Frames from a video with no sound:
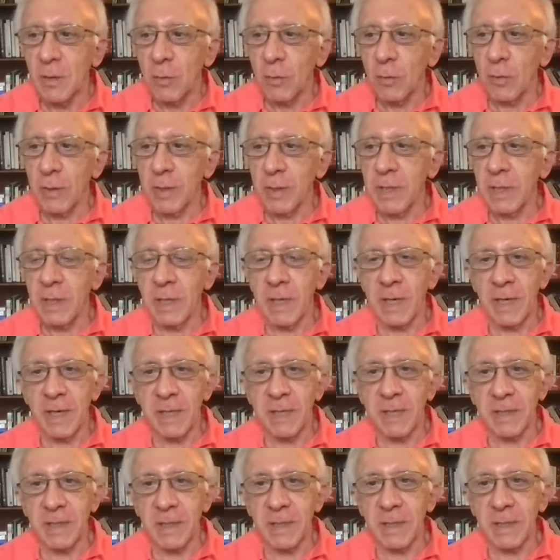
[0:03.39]

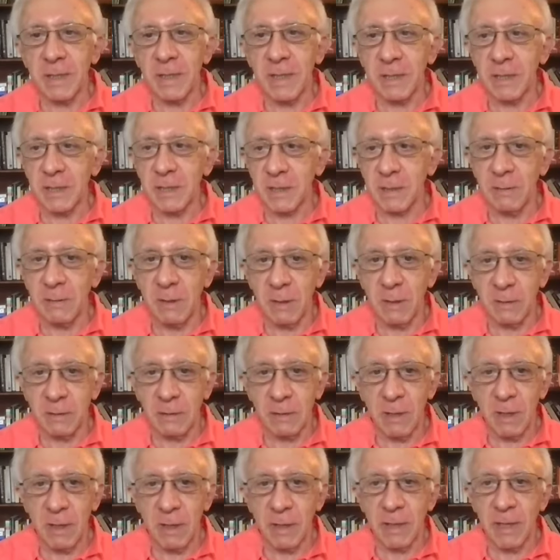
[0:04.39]
organizing that's
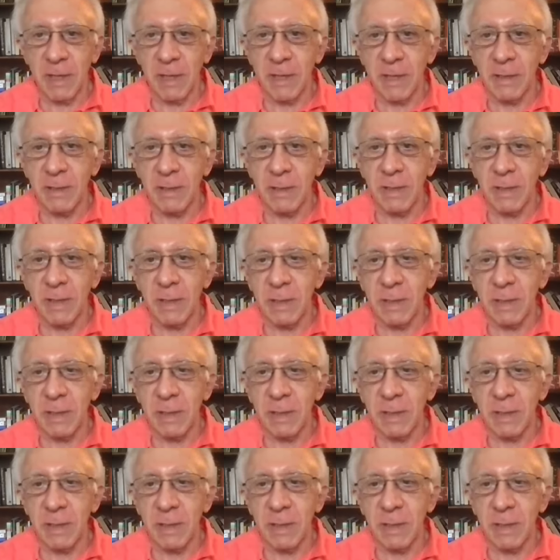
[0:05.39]
gone on in,